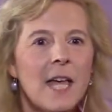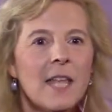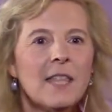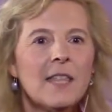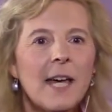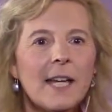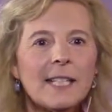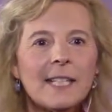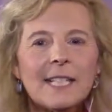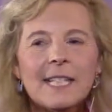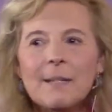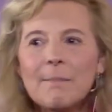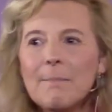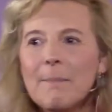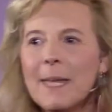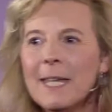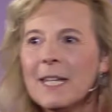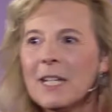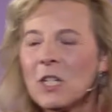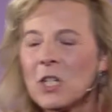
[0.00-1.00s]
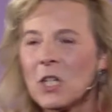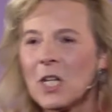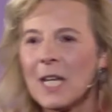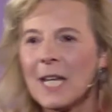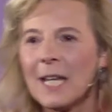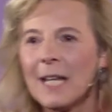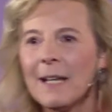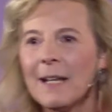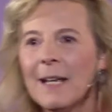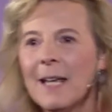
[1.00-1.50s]
thus
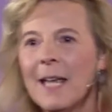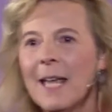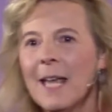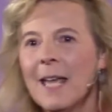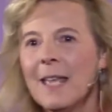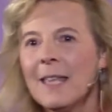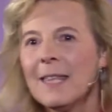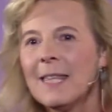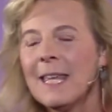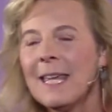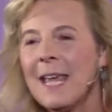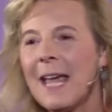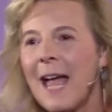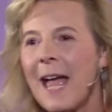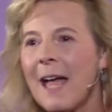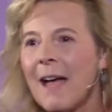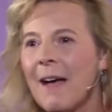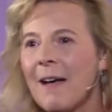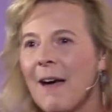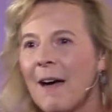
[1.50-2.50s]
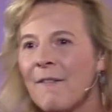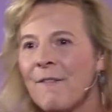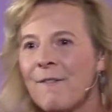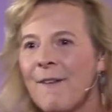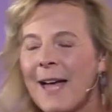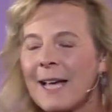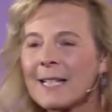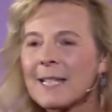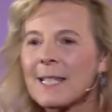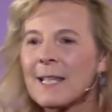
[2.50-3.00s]
diminishing the
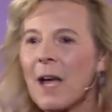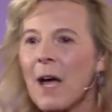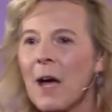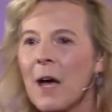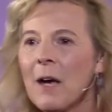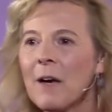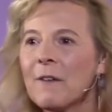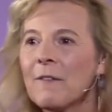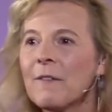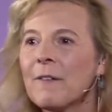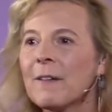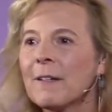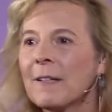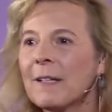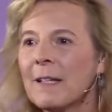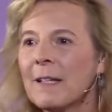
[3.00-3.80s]
effects of